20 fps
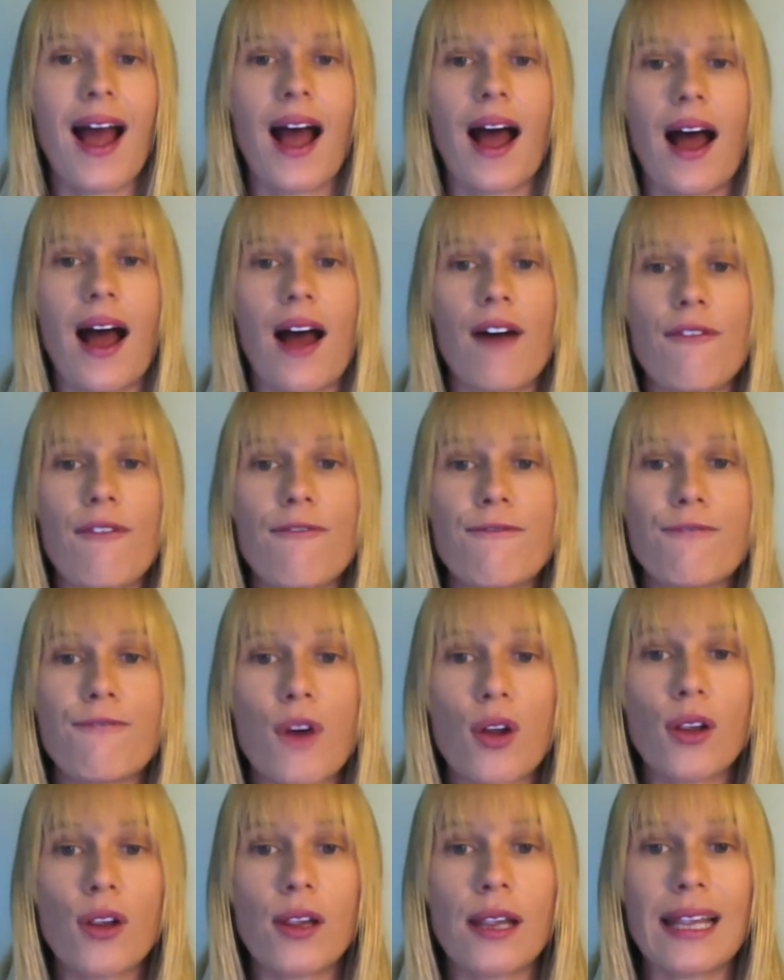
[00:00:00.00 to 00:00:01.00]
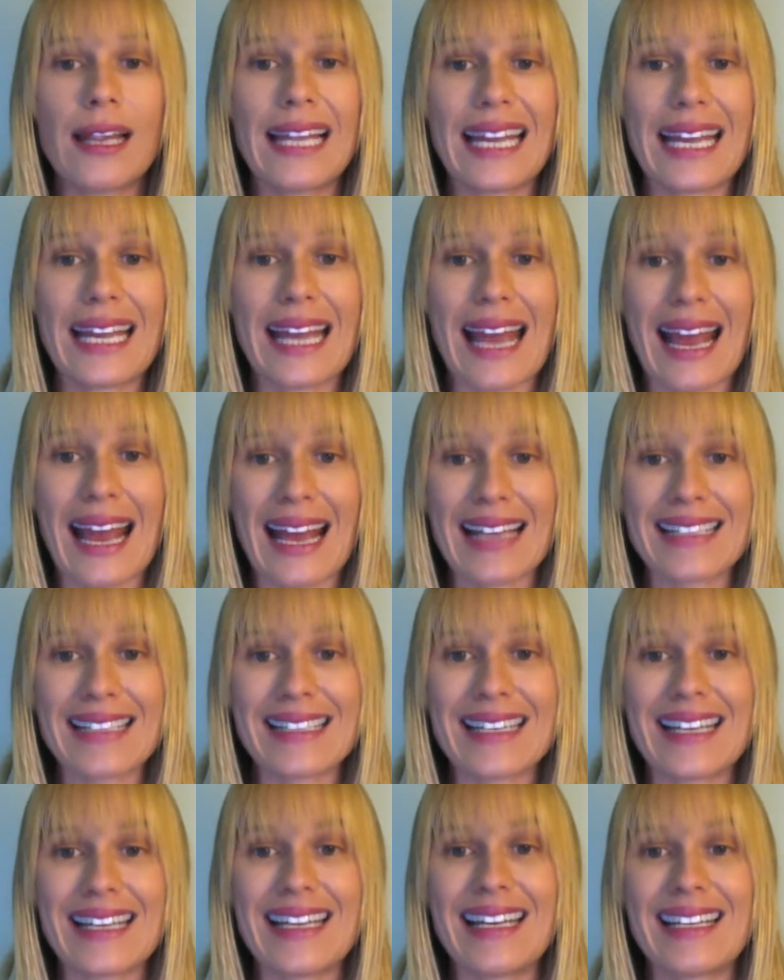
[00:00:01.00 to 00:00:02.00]
Folic
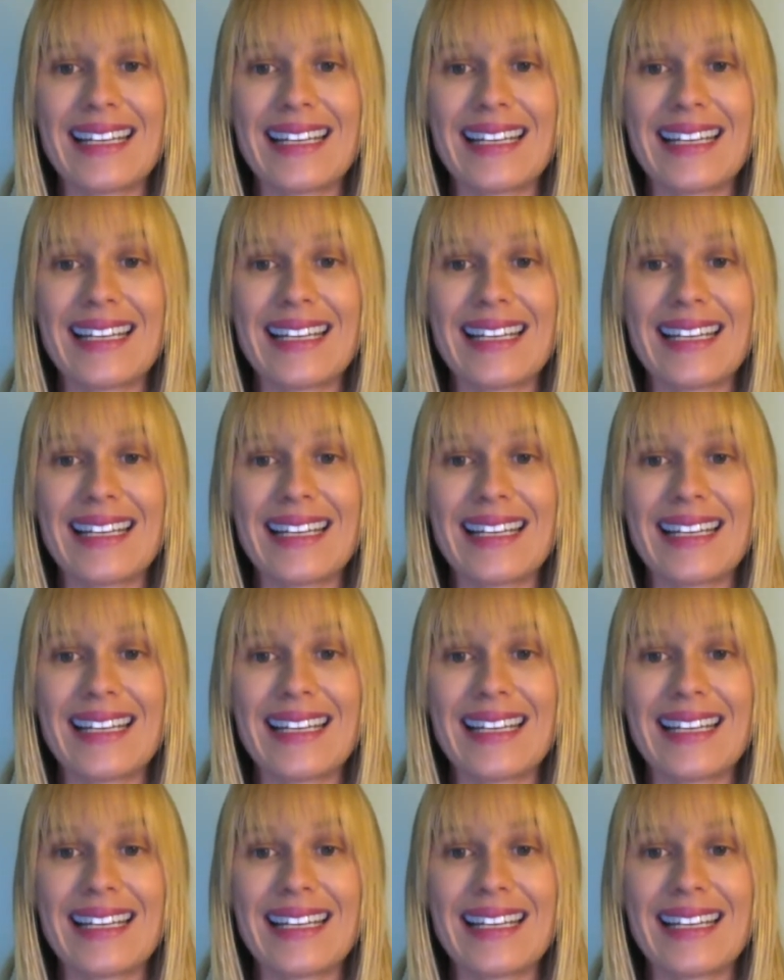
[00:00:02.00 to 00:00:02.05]
acid